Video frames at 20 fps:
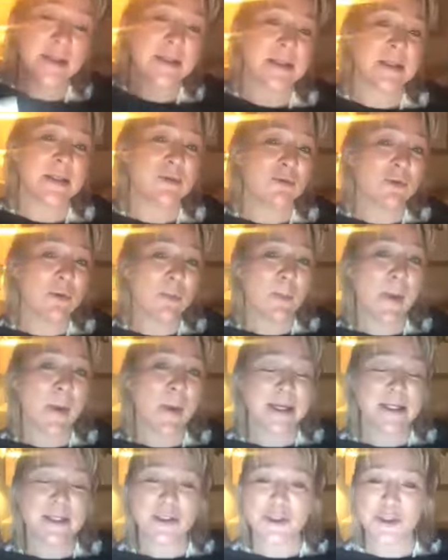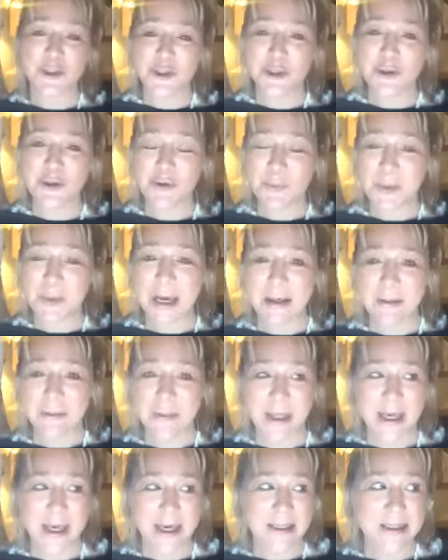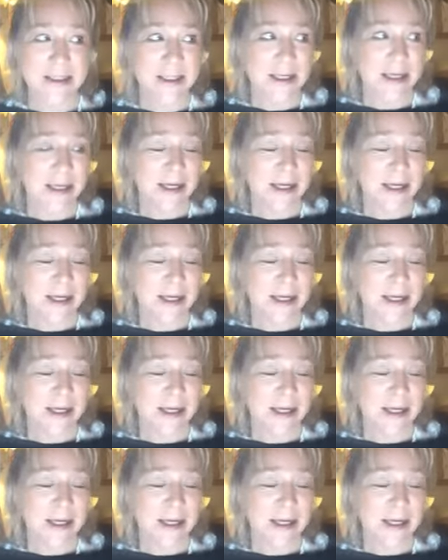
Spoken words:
this is a reminder to you about that,